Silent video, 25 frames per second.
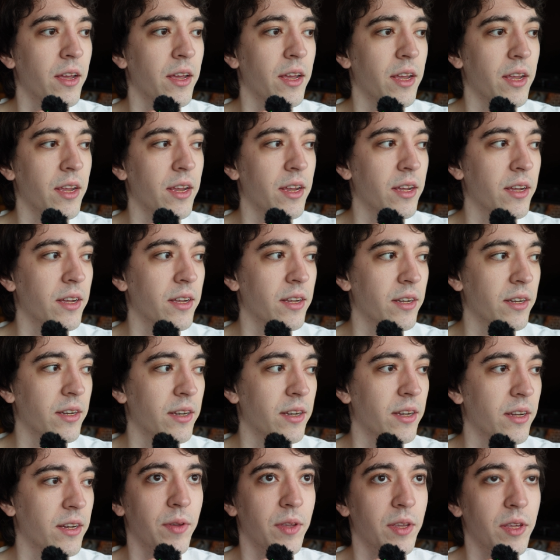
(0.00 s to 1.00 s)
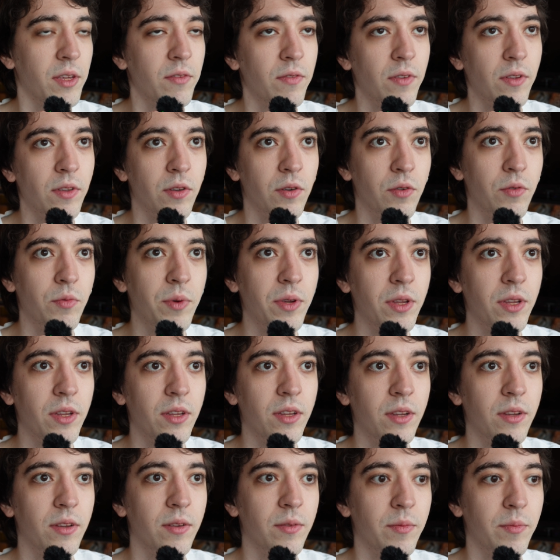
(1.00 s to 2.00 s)
And even though
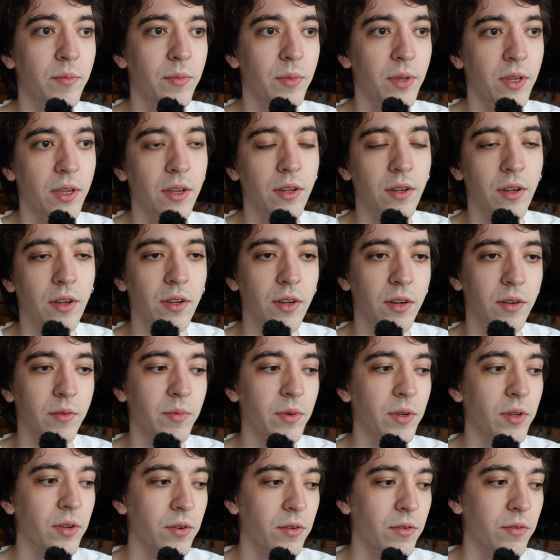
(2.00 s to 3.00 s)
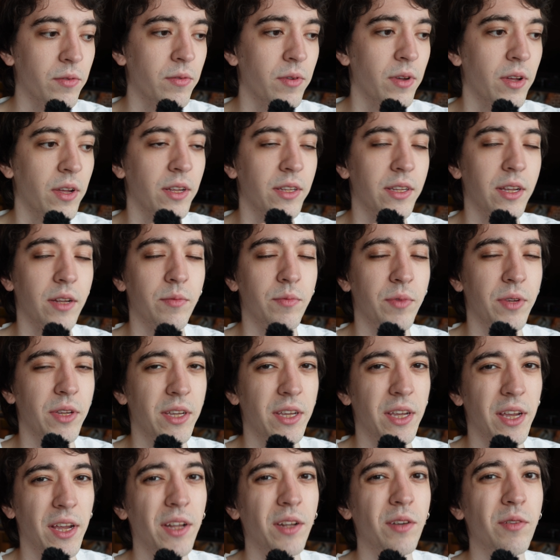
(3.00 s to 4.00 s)
me and Hanan, we know that we
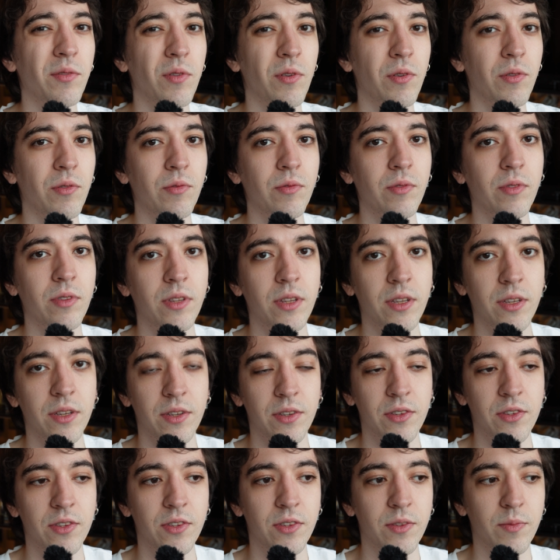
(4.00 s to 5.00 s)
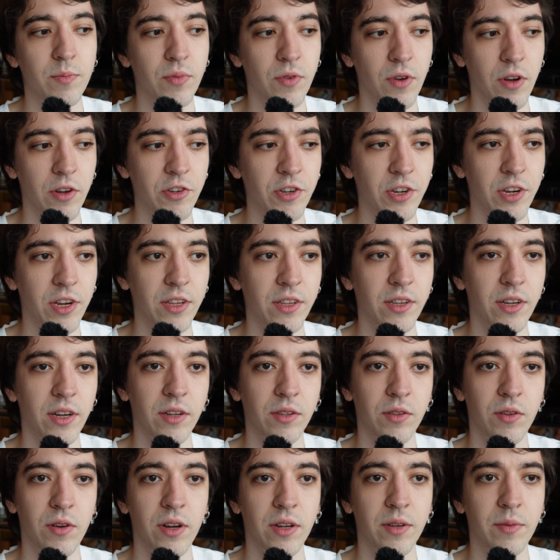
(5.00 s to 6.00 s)
can grow this project
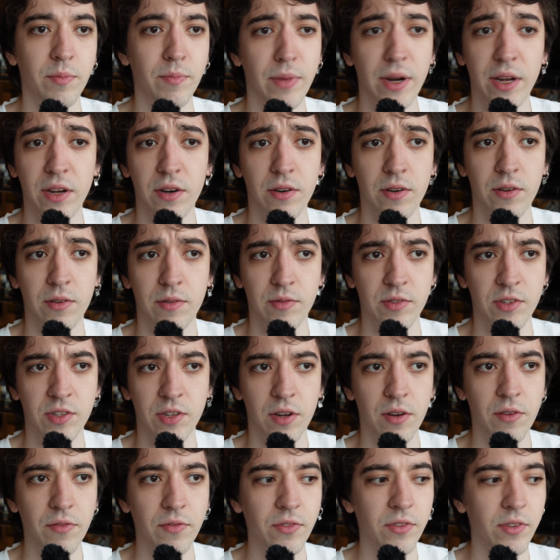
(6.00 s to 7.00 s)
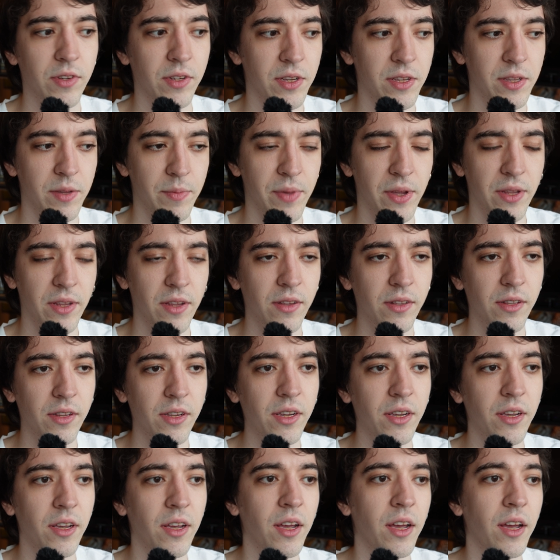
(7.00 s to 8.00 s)
a lot by ourselves
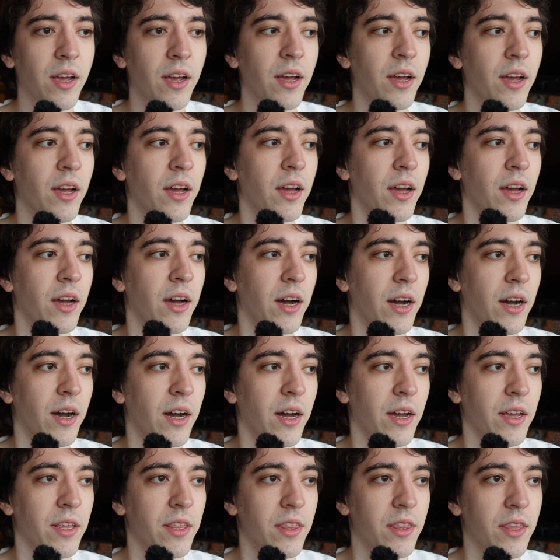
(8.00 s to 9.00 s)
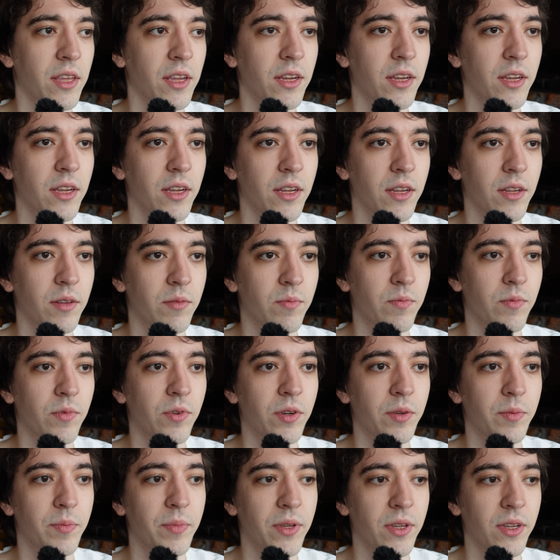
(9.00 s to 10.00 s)
independently, I think it
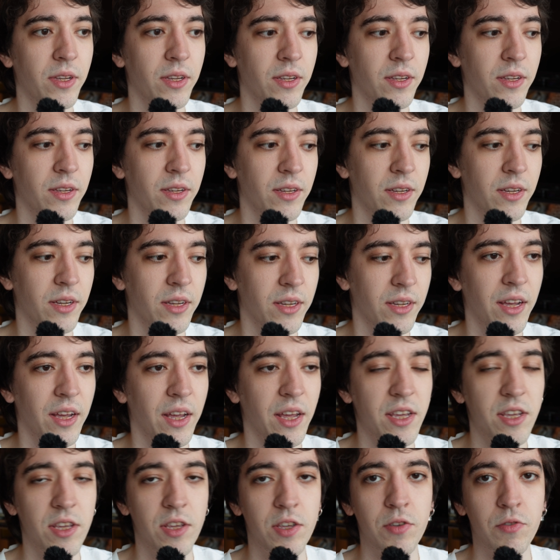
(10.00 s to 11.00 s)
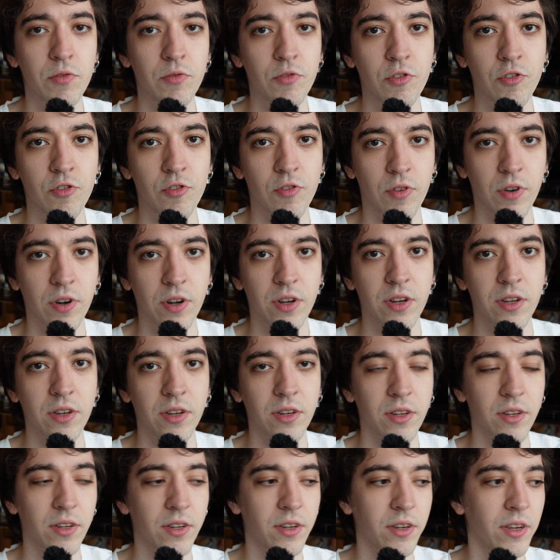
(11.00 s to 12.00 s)
would be a huge
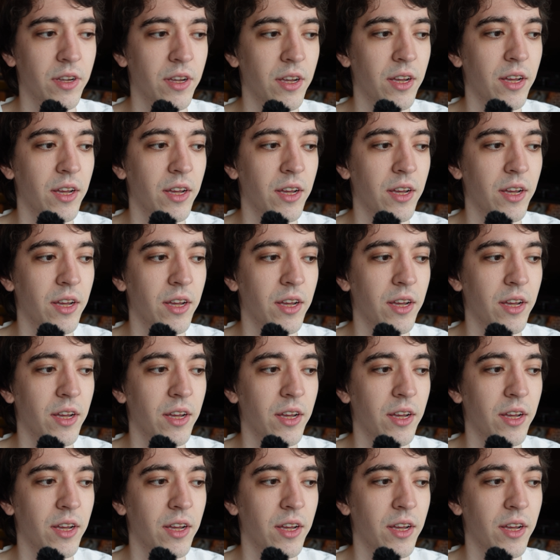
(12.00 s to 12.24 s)
shortcut